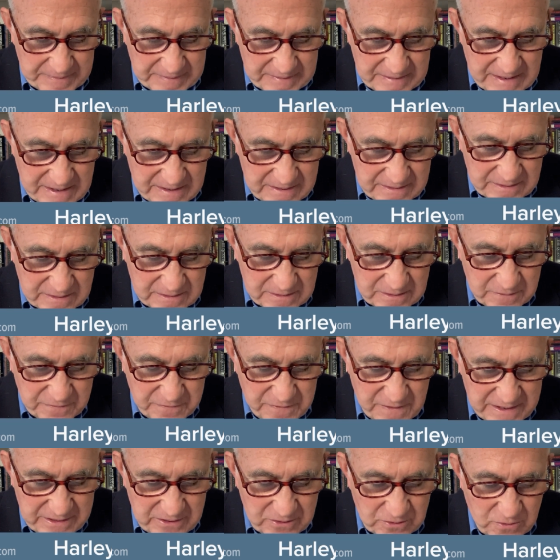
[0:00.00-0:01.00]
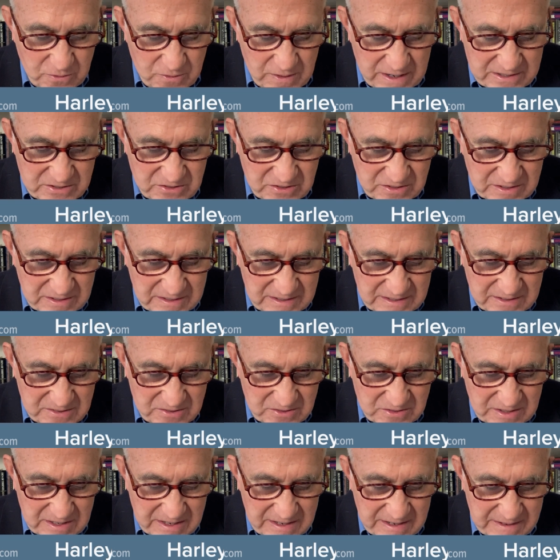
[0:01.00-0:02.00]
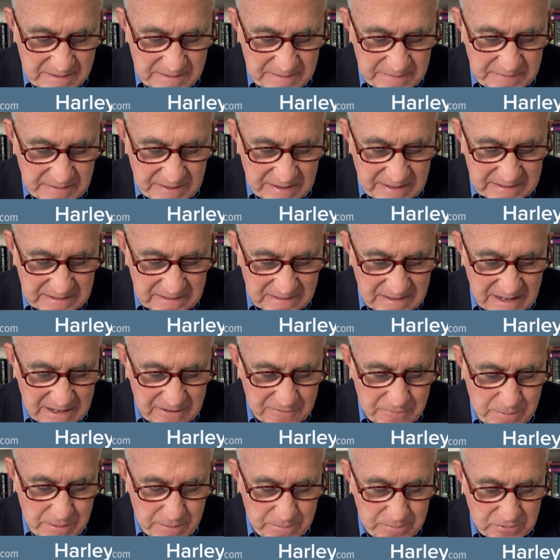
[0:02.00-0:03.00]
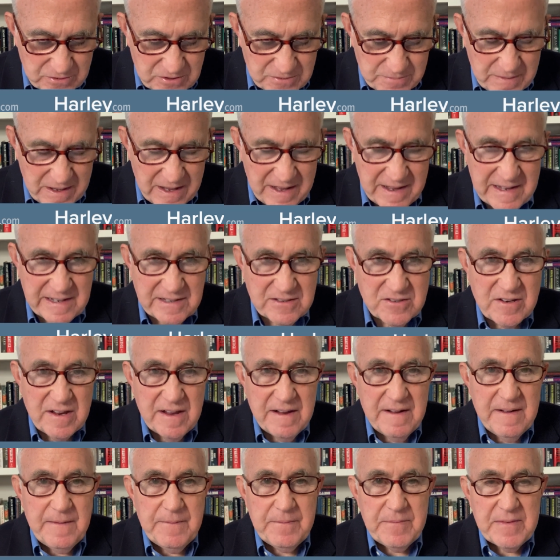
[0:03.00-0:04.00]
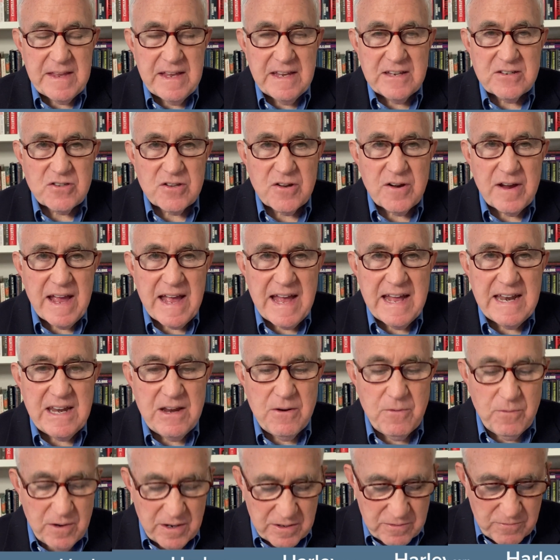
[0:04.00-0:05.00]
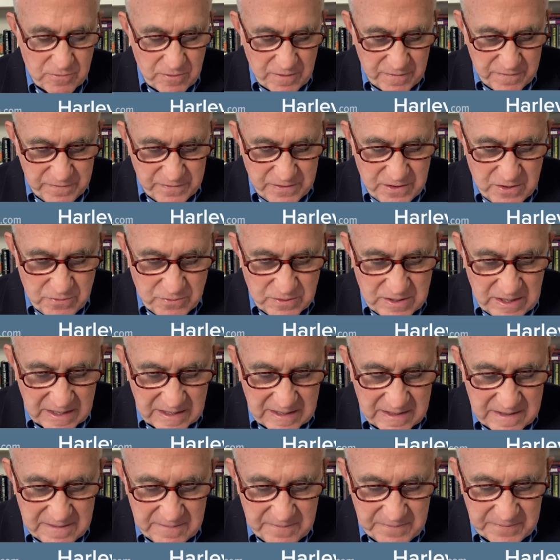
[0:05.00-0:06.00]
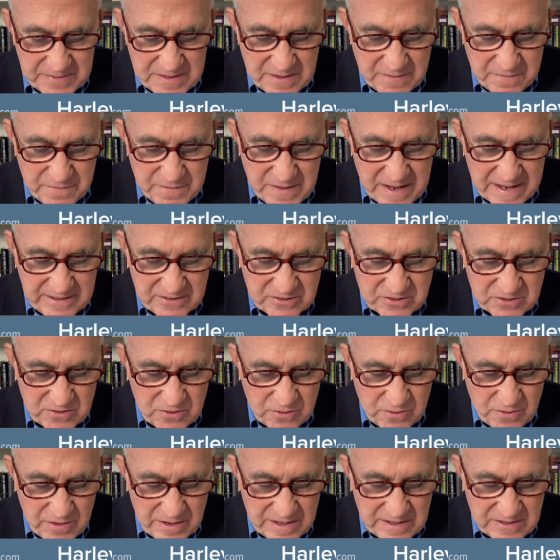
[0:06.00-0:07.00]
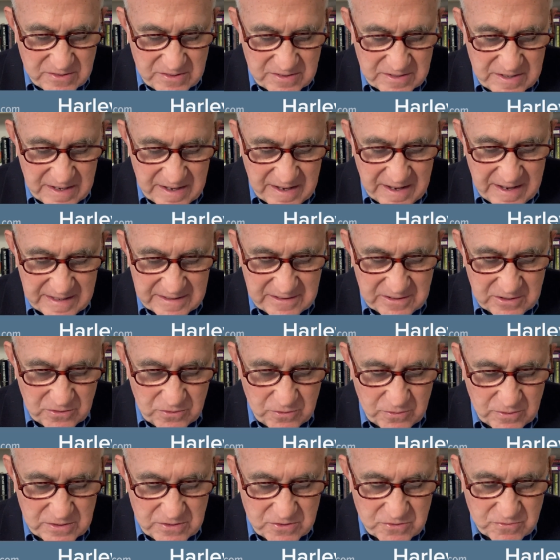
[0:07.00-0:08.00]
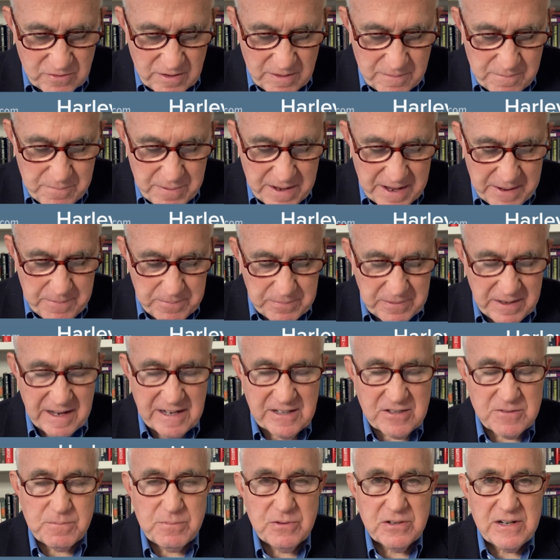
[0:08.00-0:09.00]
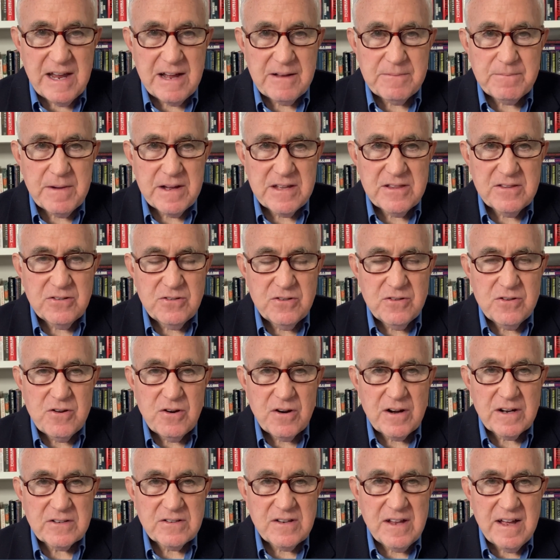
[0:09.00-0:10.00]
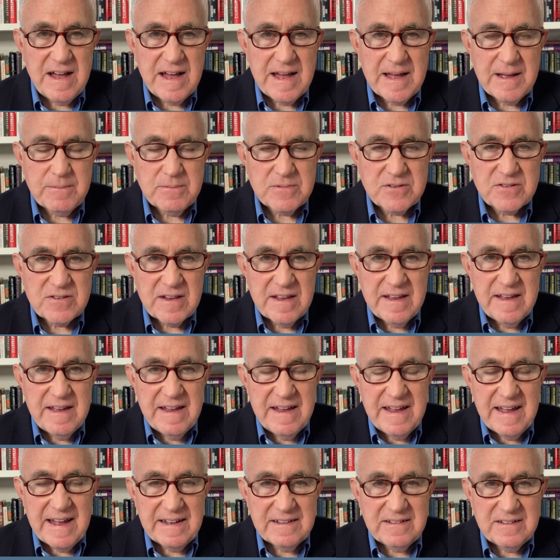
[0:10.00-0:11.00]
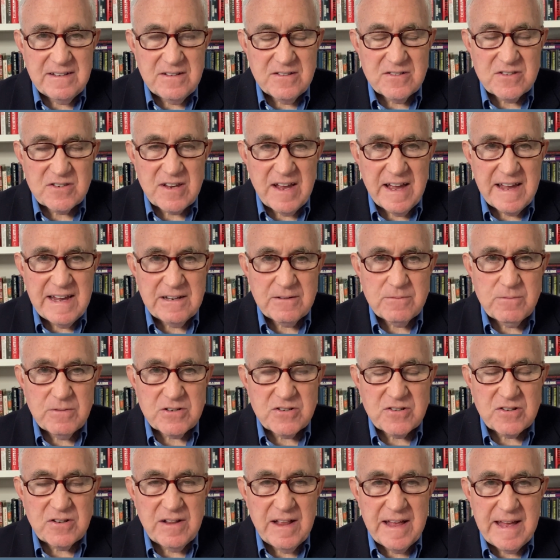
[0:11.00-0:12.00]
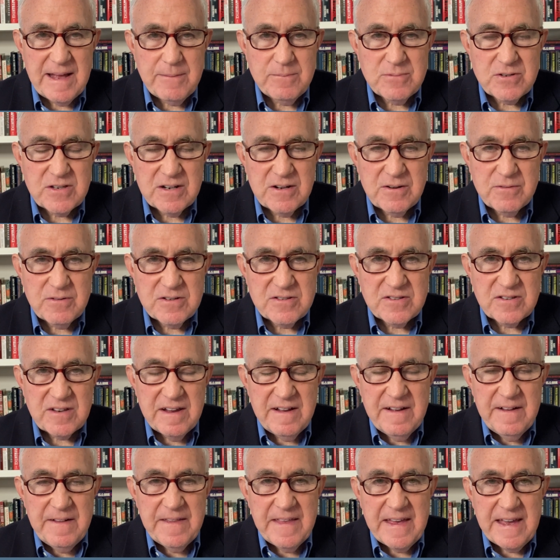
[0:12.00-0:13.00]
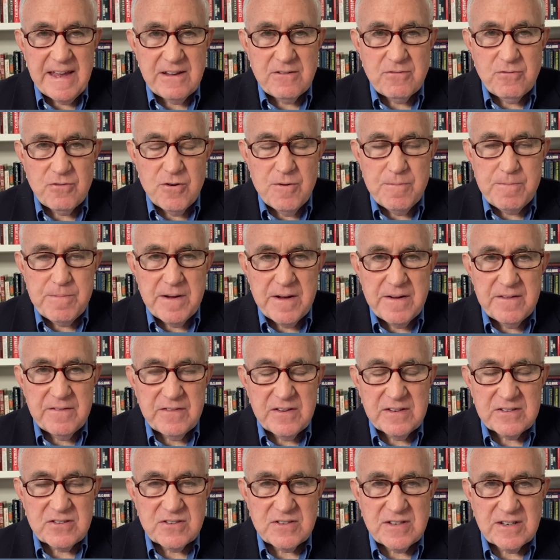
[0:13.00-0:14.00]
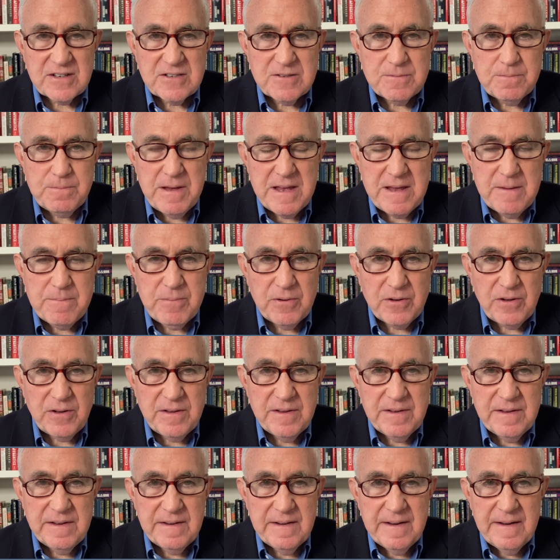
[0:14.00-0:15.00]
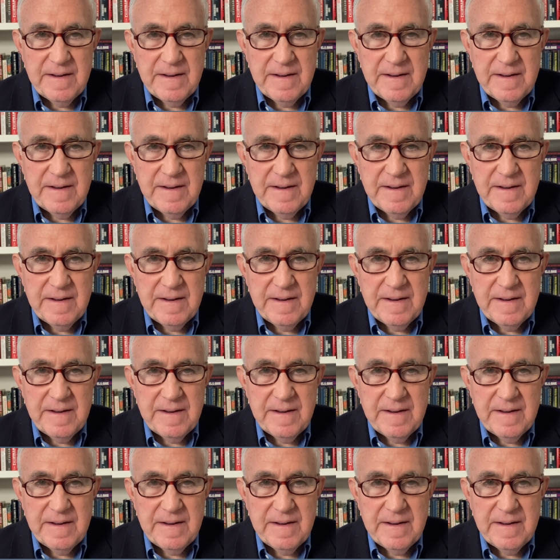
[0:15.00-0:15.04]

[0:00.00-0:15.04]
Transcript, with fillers: Now, the final question is uh, on a lot of people's minds. Is there anyone refuting the fake stories on the Nord Stream pipelines put out by the New York Times and Die Zeit, which claims that it was a group of six people,